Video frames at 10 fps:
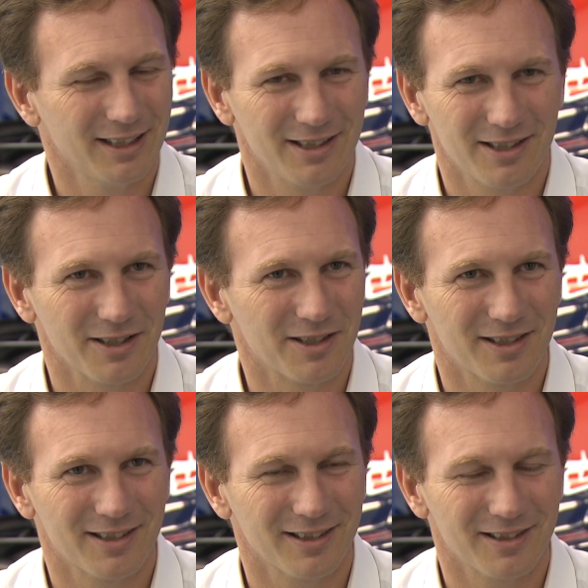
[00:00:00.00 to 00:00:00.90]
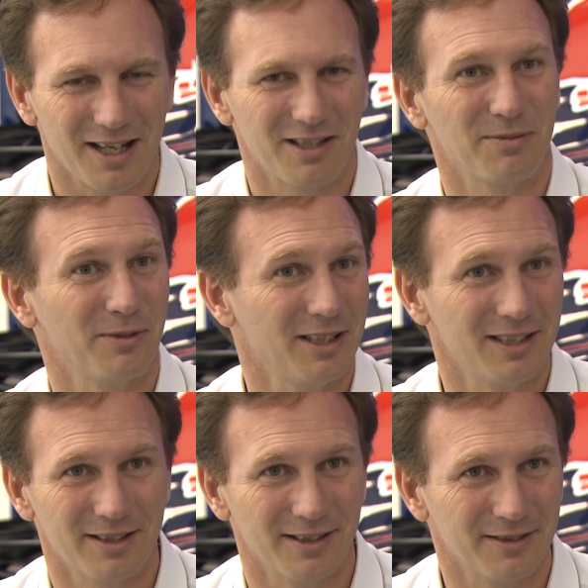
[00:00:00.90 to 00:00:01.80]
is just
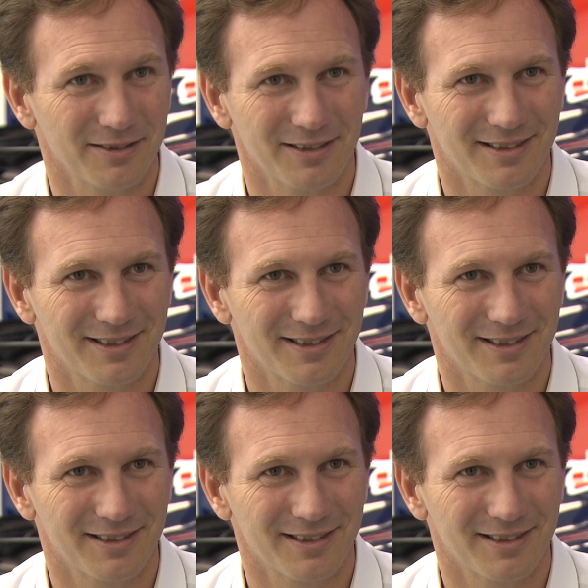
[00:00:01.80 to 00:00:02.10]
testimony to